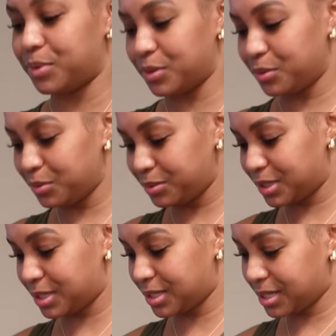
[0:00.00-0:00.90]

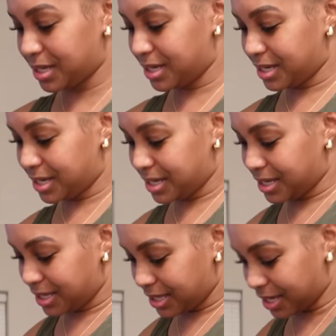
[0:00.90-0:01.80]
boots?
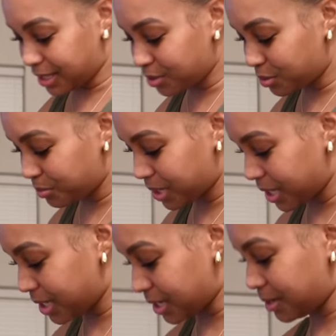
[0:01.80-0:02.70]
Like that's what I'm
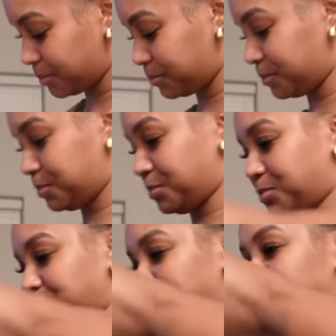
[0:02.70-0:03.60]
thinking.
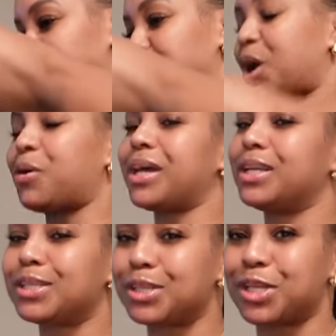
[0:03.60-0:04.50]
Okay,
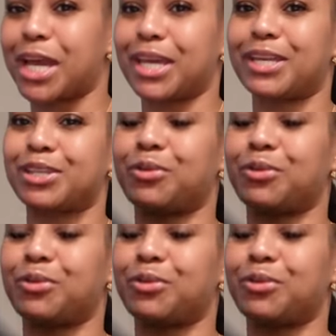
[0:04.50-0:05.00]
this is a jacket, it's a